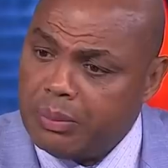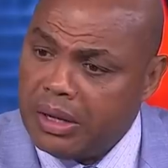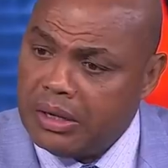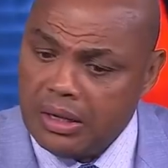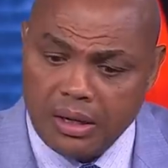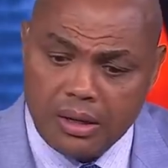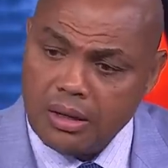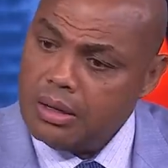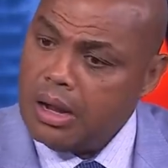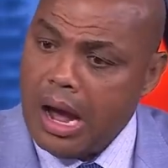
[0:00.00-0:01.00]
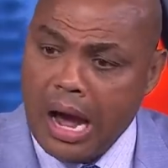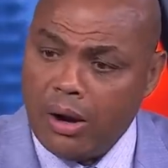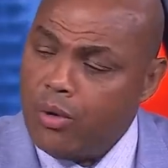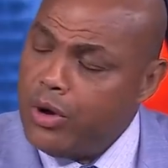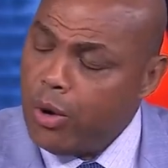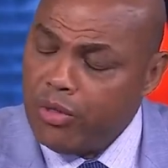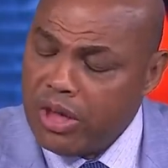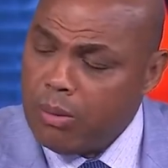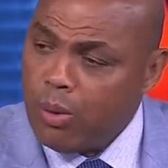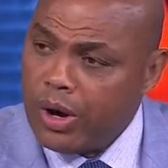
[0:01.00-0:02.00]
Penny. I don't know
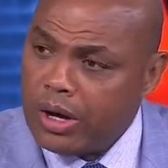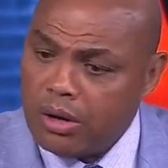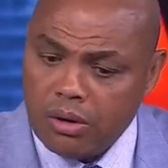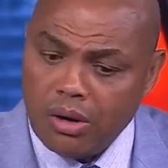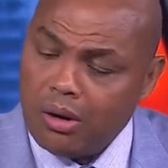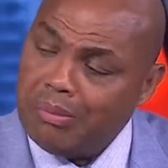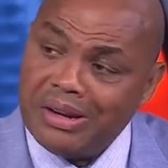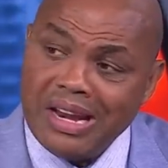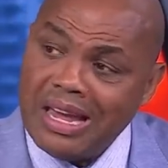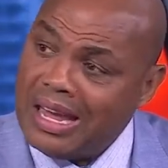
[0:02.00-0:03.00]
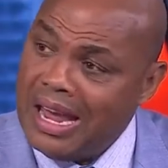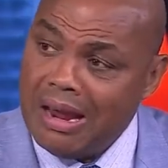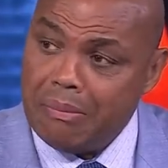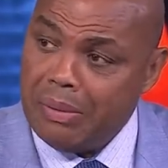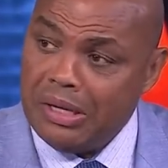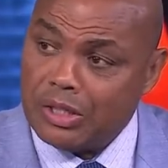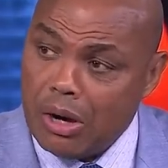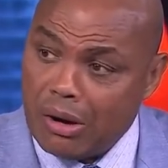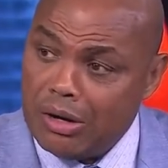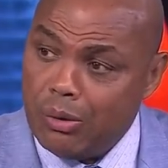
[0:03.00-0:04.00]
them well, but they can't be
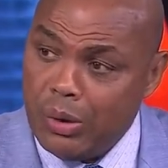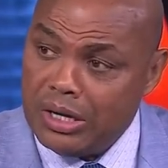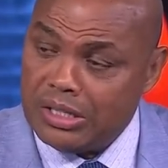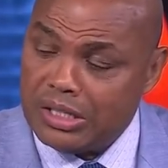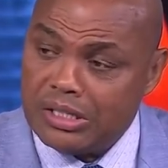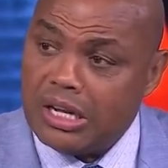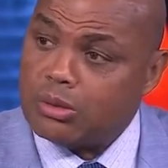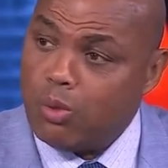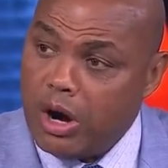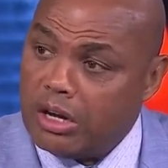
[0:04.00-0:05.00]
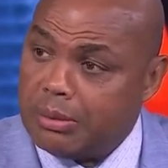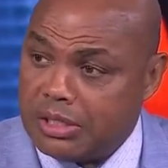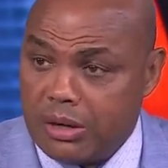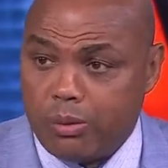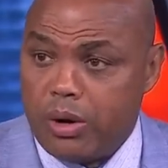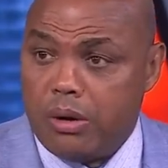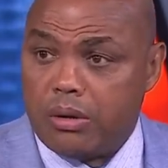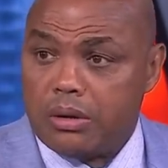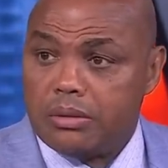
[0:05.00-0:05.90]
talking to witnesses. That's 100% wrong.